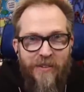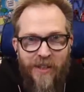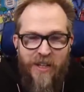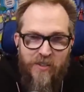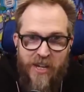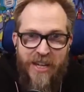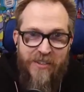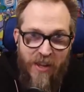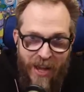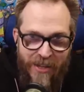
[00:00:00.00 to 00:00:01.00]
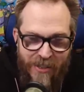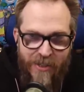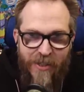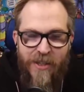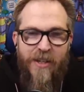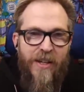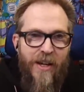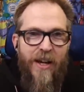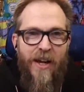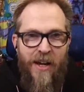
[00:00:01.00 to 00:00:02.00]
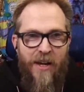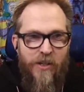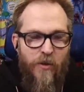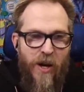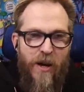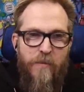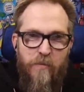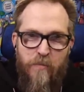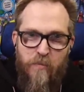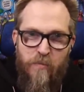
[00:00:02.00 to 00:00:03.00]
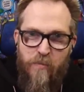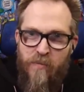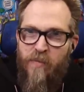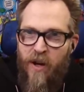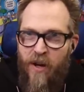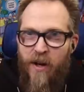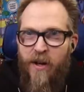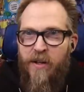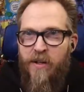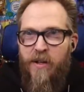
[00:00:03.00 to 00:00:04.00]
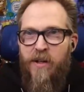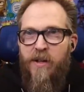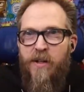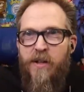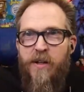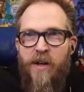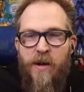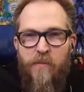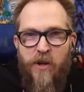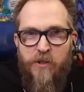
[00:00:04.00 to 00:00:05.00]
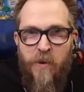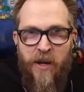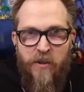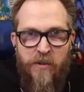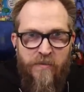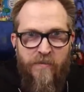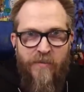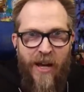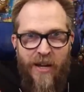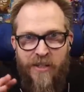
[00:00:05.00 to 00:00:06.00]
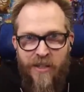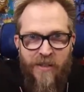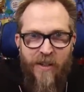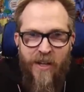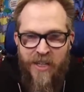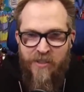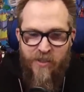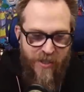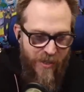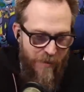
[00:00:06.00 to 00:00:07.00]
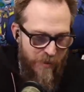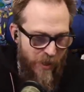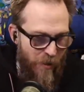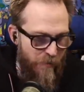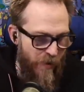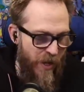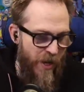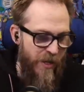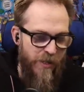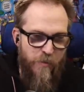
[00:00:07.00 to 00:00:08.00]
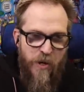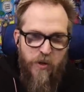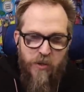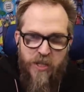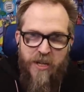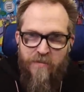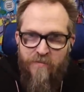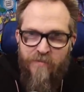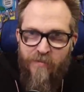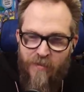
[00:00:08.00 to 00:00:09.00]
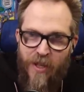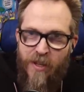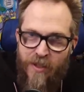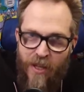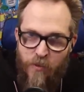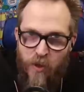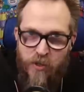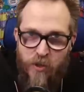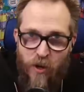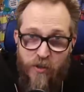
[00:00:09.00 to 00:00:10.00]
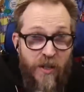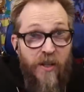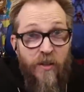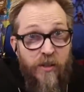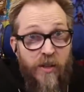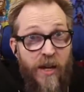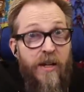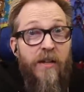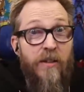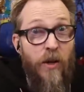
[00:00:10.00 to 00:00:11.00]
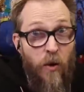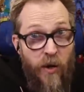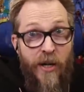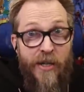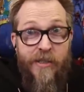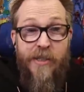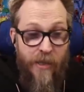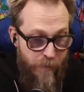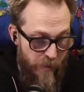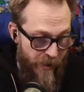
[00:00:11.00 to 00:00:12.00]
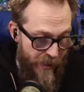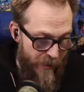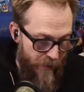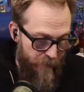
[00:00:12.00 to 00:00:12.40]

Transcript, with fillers: and it's data's head and you have uh, uh brent spiner acting against himself and it's a pretty cool scene that's where it starts and it looks like lore has the upper hand